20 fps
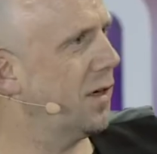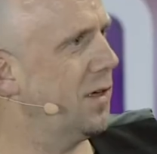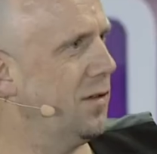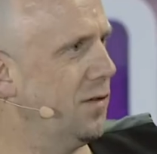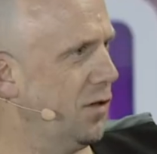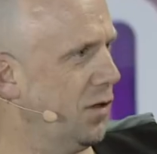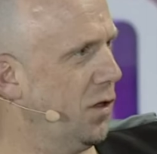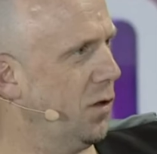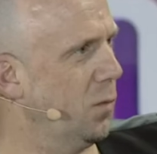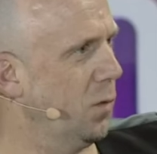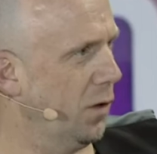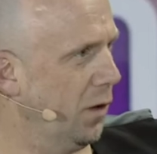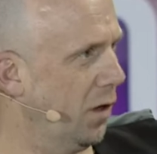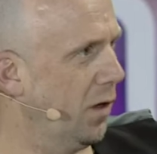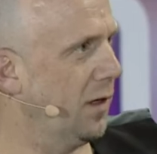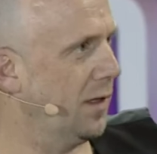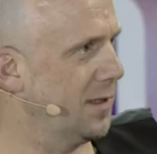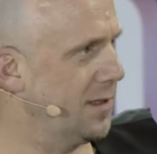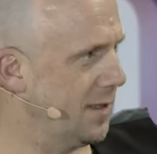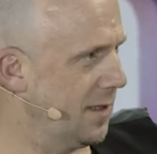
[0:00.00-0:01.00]
that you and
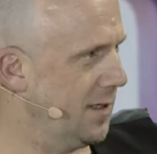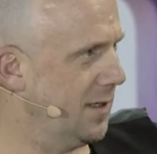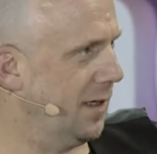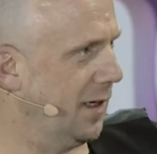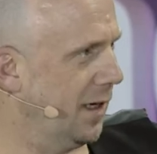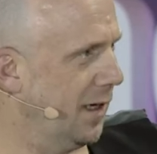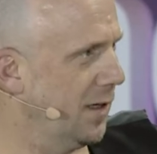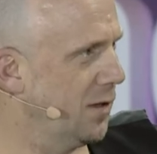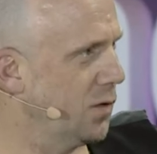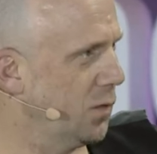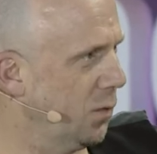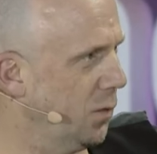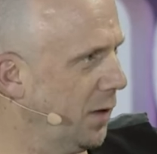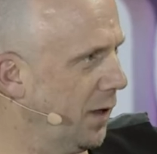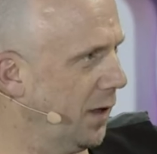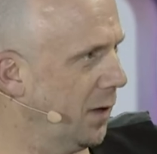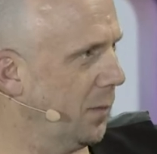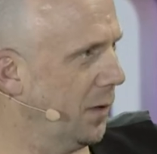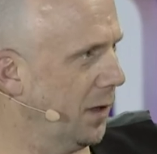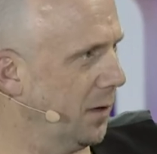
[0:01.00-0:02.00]
I are sitting here
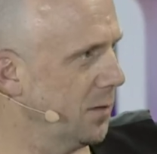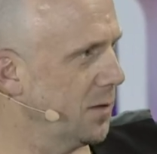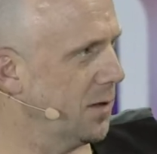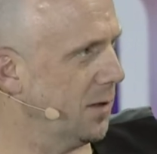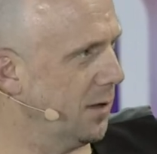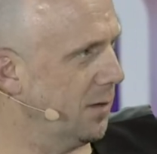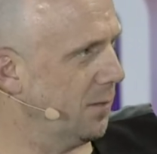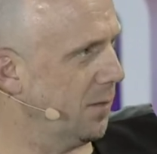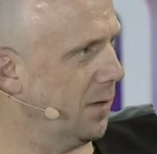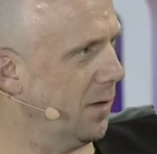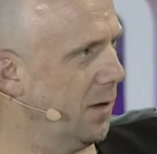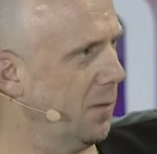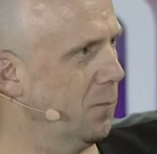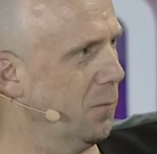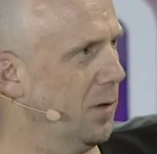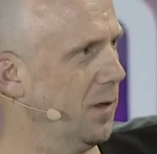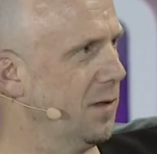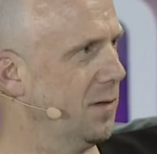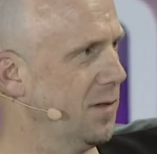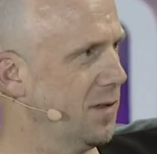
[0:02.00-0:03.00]
talking about it, and
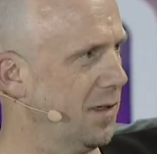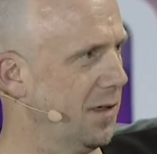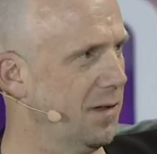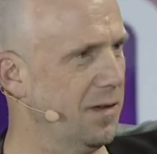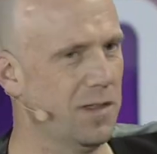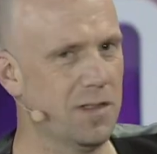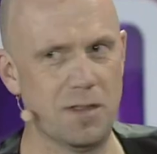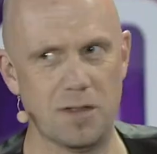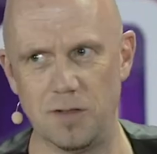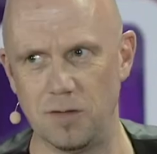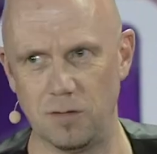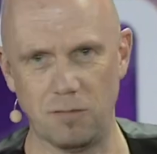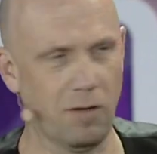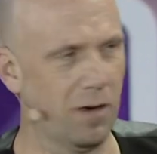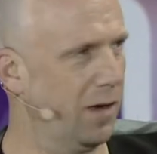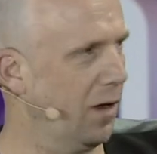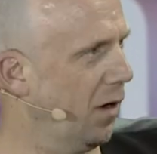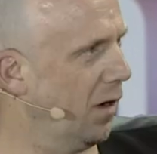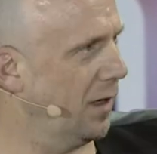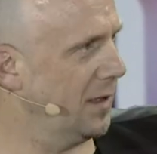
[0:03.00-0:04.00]
we can say this is a
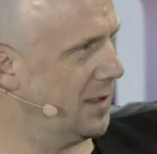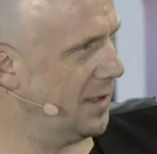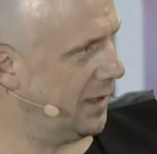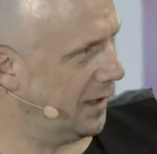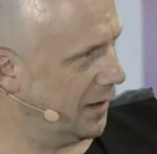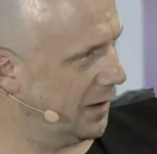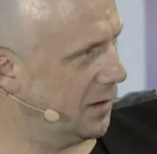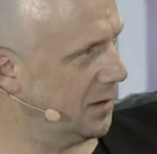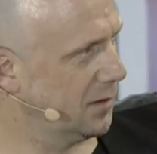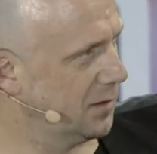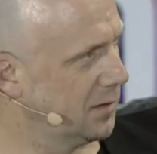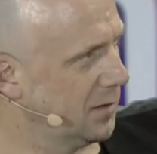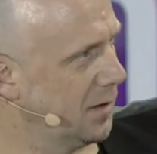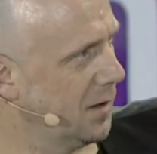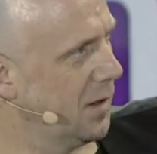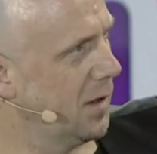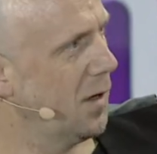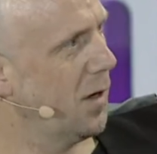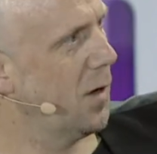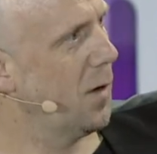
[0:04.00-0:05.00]
great idea.
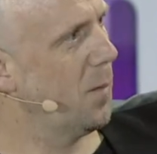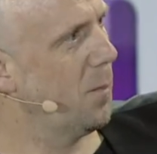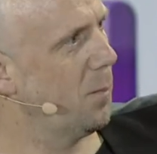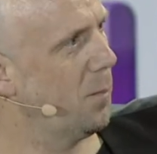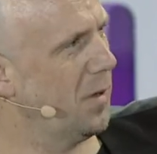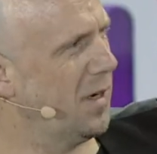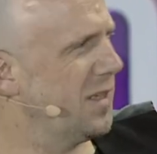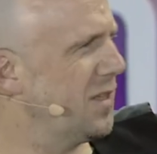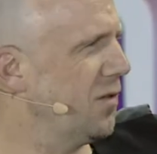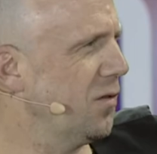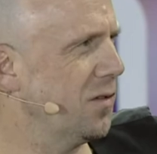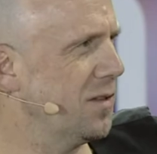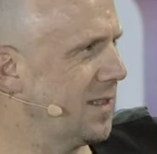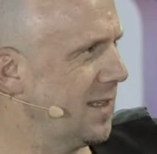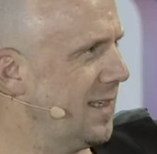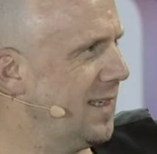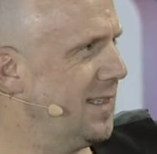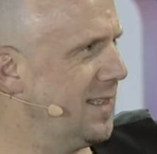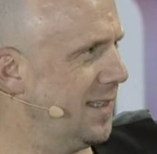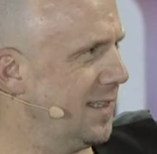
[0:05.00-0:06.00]
But it's not as
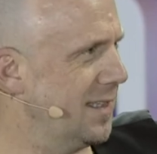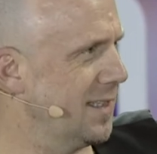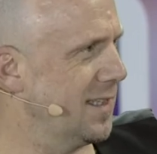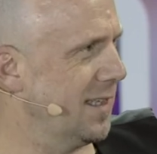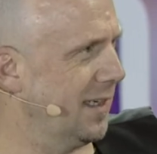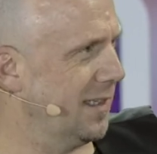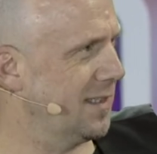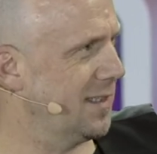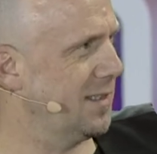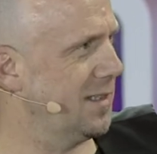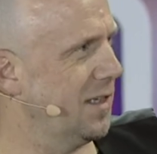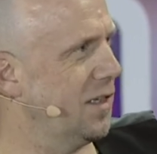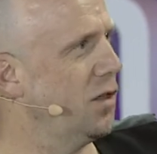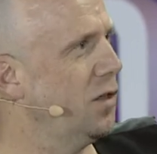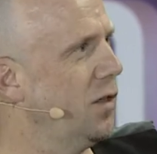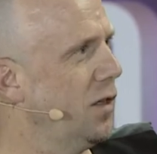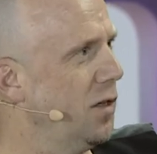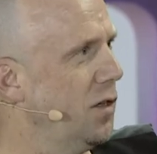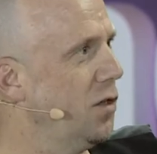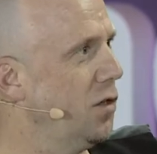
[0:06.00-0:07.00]
easy as that, is it? You,
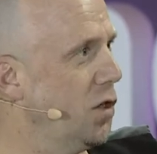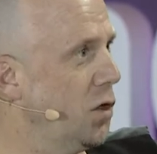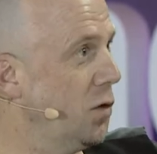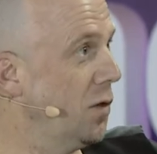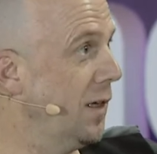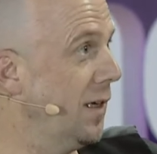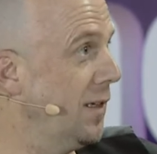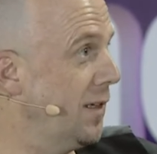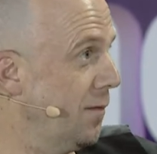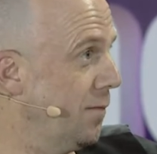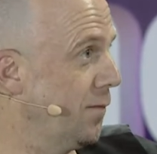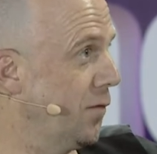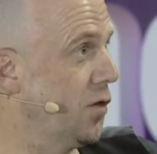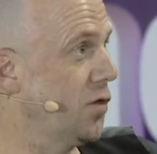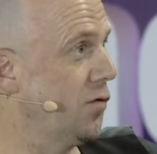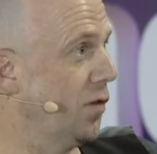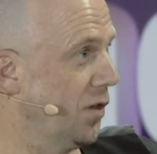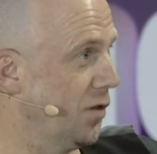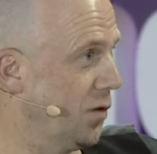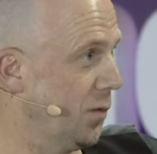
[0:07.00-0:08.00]
you need
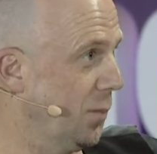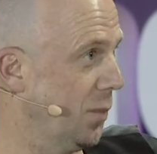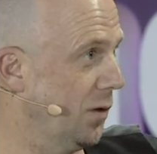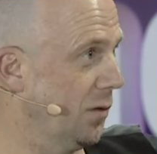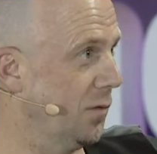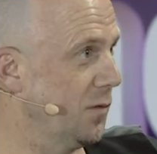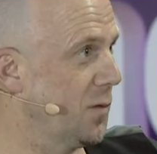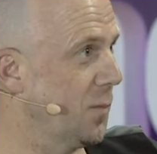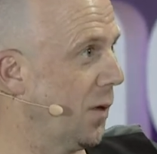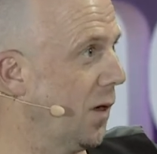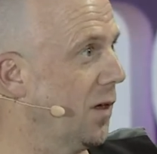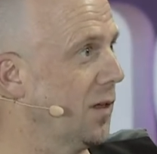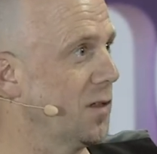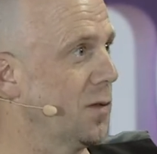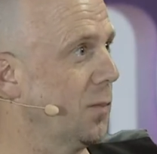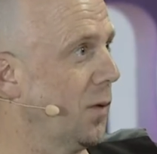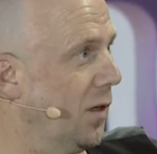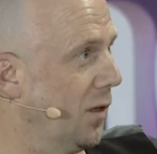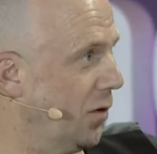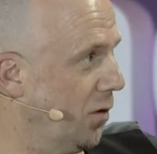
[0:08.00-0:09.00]
infrastructure bills
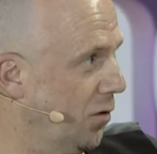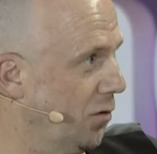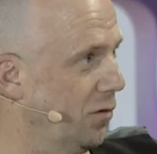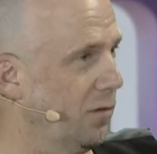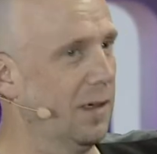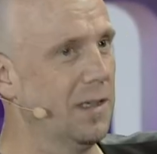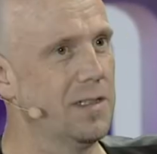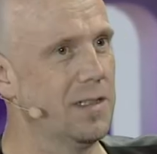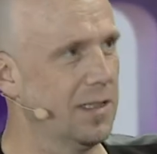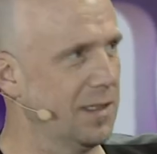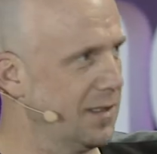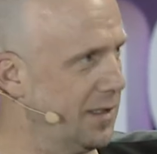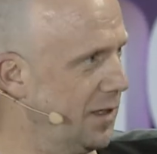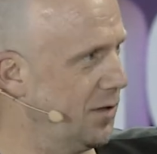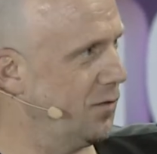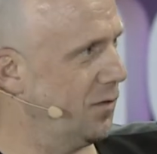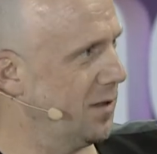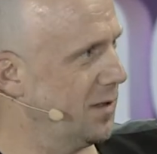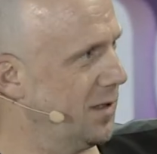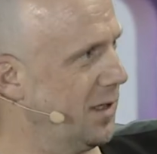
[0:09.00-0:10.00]
passed by Congress, right. et
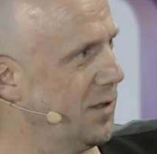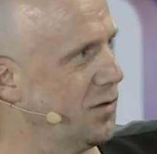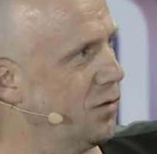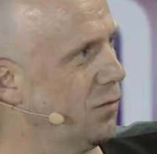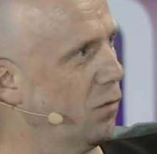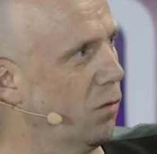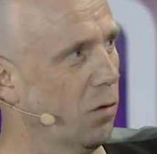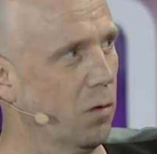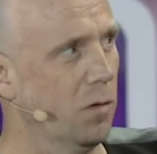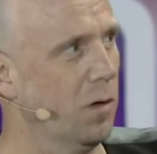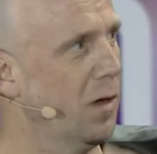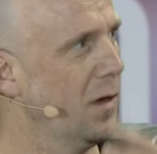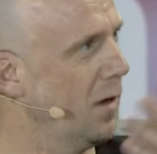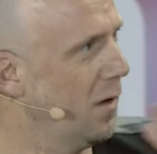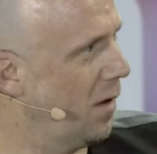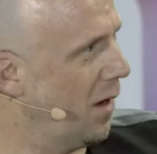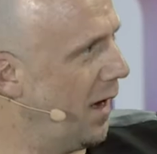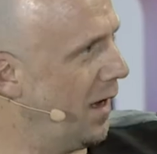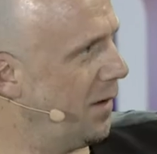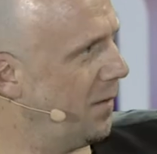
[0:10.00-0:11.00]
cetera, et cetera. So, or
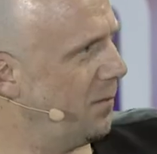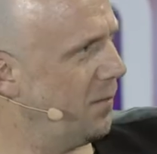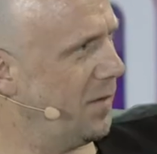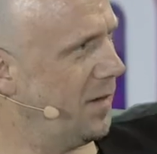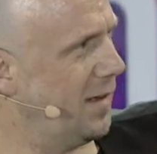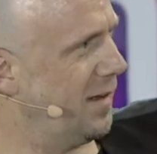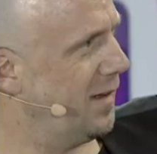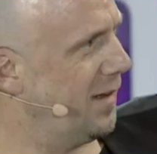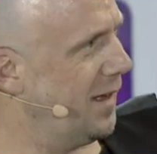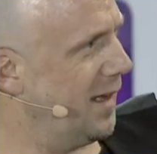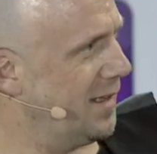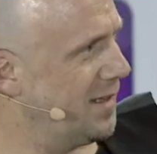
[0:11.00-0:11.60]
it's,